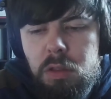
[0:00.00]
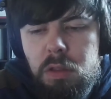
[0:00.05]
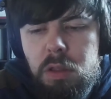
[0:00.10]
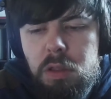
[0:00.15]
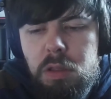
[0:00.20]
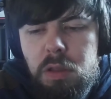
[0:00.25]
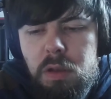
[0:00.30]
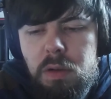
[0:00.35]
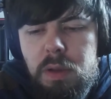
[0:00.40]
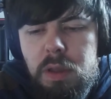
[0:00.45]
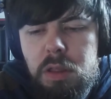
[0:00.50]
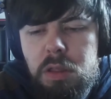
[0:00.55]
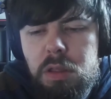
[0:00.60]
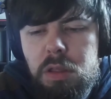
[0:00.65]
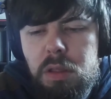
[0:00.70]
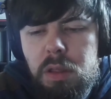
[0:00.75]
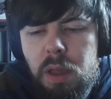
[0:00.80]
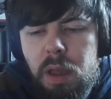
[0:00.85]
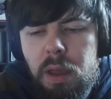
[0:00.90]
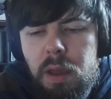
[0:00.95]
So this
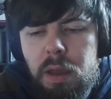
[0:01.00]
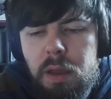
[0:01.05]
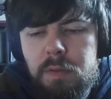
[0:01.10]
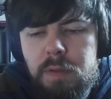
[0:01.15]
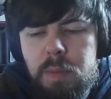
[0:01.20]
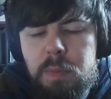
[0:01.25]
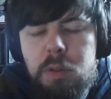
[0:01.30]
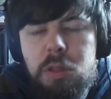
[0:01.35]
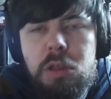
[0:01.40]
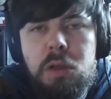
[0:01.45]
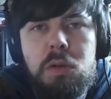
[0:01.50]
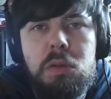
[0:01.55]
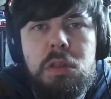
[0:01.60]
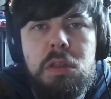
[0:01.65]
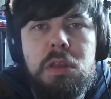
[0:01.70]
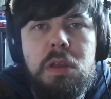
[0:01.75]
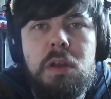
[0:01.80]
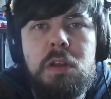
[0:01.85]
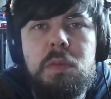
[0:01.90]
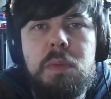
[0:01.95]
series of episodes
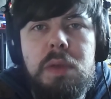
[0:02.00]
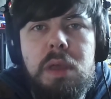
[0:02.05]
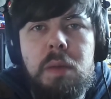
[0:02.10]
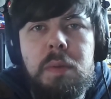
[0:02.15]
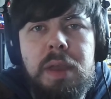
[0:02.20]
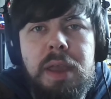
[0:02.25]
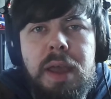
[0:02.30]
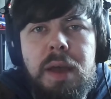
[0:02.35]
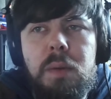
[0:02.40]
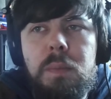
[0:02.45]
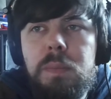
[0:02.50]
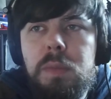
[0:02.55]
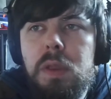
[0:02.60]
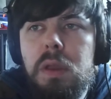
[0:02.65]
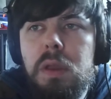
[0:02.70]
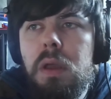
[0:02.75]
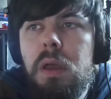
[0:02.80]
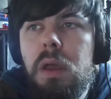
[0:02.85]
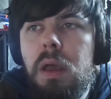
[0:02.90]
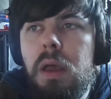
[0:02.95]
that's going to be coming out
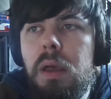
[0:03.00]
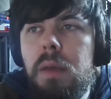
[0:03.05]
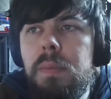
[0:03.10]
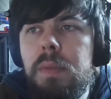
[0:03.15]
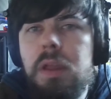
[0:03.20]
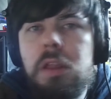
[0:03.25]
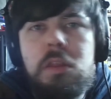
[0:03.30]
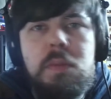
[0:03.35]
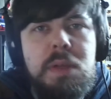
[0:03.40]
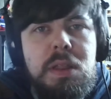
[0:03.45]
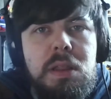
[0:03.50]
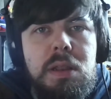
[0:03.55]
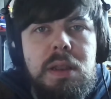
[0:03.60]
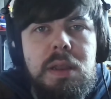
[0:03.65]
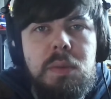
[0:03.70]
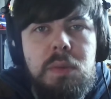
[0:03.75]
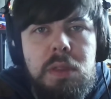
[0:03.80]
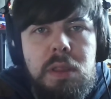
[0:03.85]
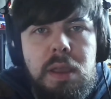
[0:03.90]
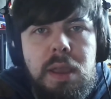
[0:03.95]

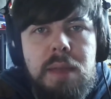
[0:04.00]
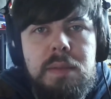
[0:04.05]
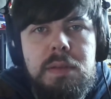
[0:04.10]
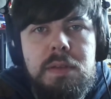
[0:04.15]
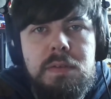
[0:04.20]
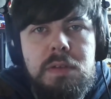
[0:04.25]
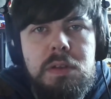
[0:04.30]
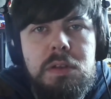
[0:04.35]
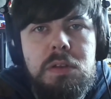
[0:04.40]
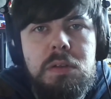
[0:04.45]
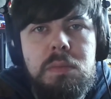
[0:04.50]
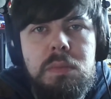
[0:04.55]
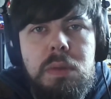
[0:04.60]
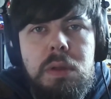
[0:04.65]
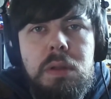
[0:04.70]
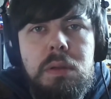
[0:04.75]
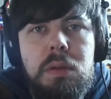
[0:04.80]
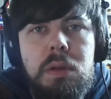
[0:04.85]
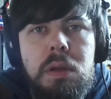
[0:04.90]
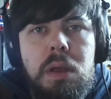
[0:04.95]
intermittently with the Game Dev London
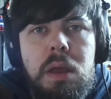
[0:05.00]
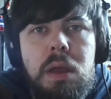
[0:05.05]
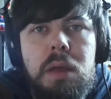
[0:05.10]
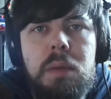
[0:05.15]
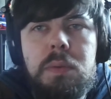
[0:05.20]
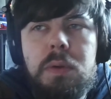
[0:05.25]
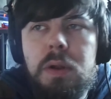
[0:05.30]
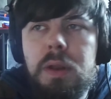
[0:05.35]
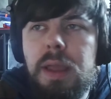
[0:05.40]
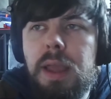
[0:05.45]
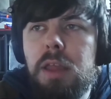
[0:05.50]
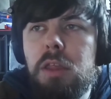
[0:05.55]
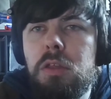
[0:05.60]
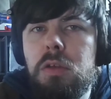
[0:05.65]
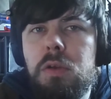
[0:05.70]
podcast.